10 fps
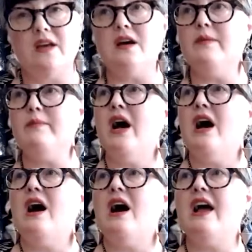I have a
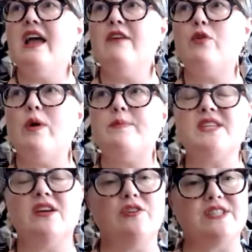website called
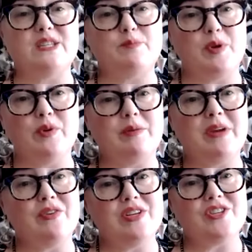
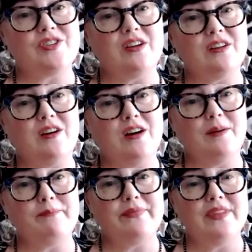spiritmarriage.com,
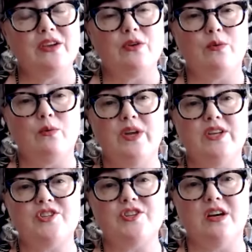which um,
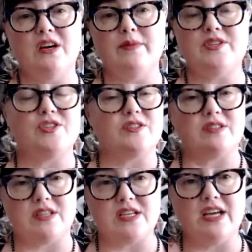is just the title of the
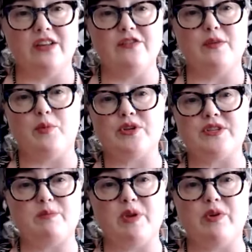book, Spirit Marriage.